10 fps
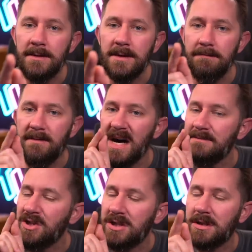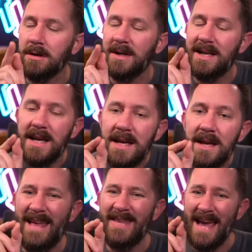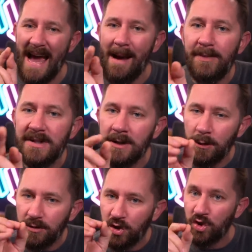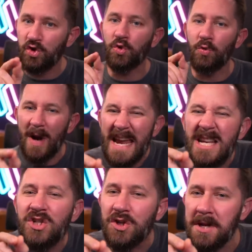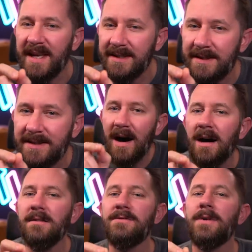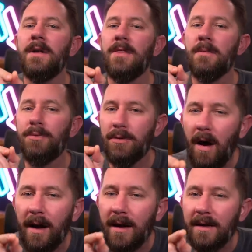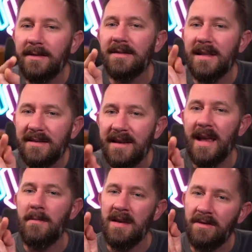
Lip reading: the absurdity and the absolute strangeness of the products that Sam has